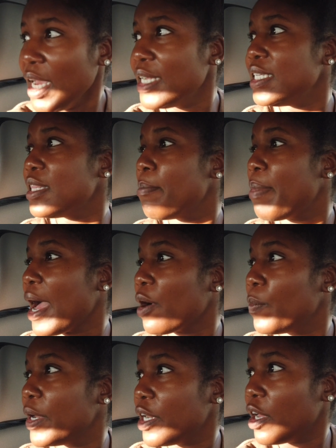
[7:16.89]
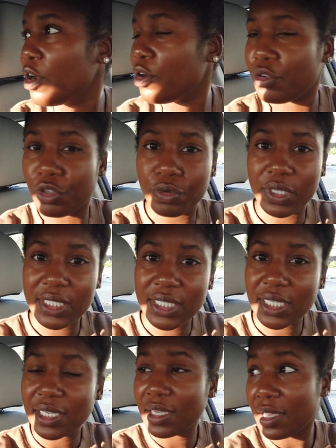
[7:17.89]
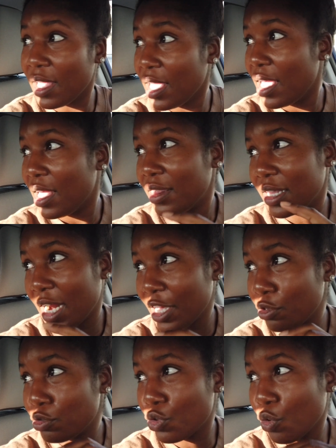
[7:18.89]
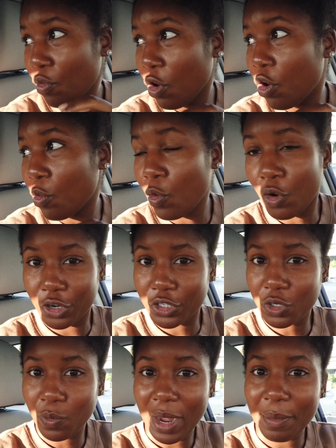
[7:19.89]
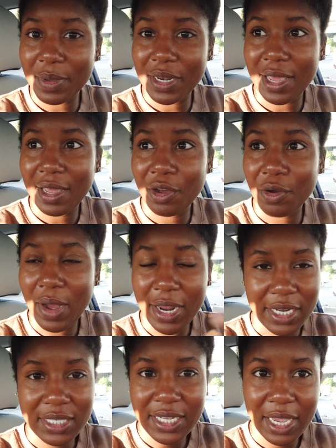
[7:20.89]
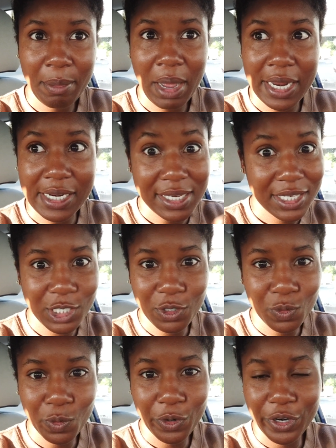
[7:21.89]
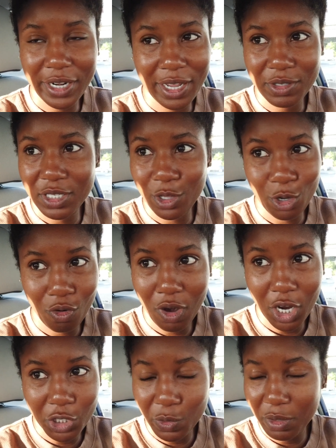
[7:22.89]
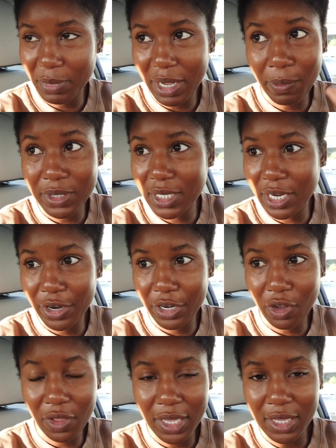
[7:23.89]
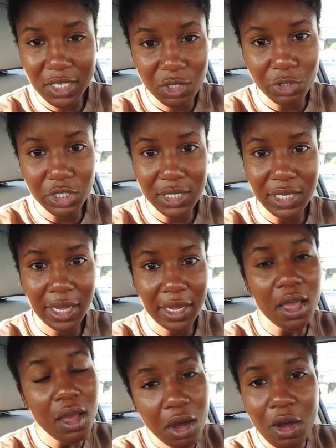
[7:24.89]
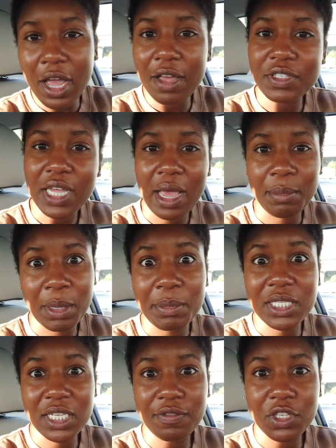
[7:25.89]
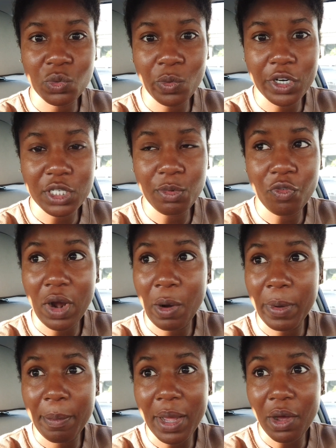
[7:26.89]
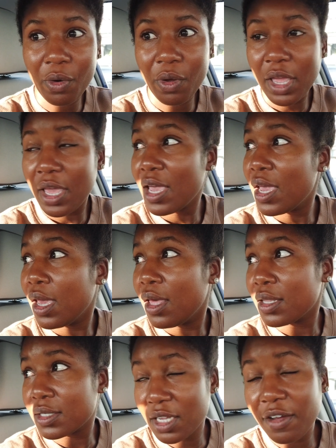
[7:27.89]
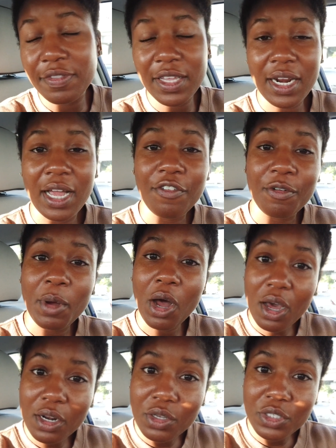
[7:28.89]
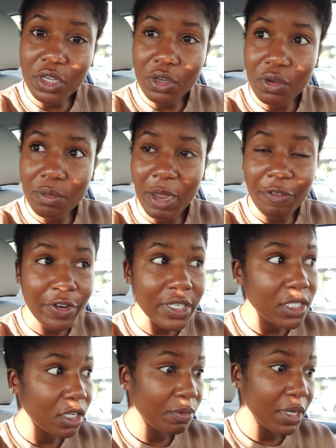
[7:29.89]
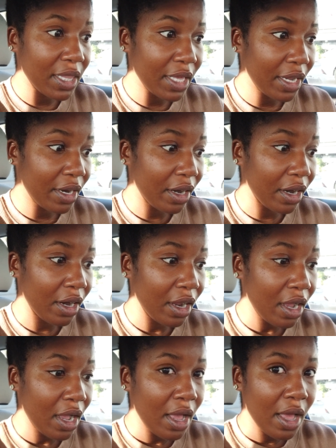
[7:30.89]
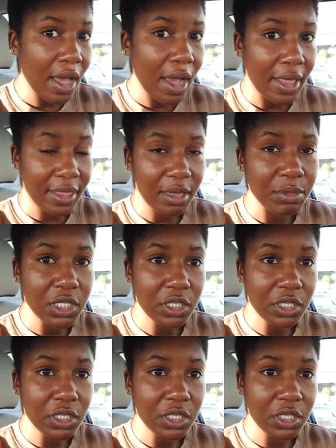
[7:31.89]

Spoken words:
I did the back window. You can see that I used the wrong water to wipe it down. I didn't take my distilled water down to the garage with me. I wasn't carrying all that. This was just like, oh, I have time. Let me see if this works before I whip out the stuff that I got from AutoZone. My friend took me there. I think